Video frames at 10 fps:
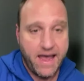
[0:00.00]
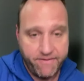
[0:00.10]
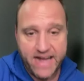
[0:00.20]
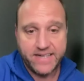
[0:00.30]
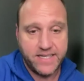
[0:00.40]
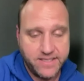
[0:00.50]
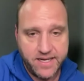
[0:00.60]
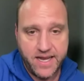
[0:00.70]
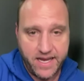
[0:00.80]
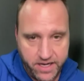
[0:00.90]
In fact, I
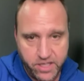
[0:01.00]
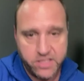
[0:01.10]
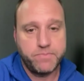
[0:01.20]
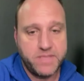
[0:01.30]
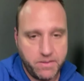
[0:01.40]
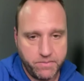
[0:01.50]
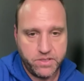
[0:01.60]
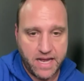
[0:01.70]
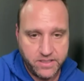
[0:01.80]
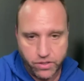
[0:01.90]
said,
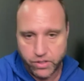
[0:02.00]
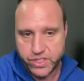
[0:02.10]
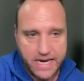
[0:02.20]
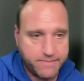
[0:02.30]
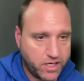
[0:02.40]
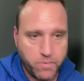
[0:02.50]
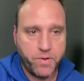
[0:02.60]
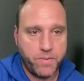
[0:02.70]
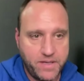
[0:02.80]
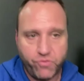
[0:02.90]
I told James, I go,
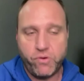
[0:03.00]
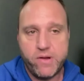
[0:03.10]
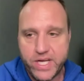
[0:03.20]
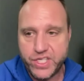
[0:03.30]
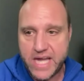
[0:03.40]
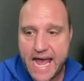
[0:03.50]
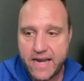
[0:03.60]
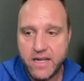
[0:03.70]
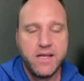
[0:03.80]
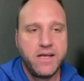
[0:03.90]
put me in a 3-way
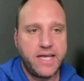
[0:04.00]
chat,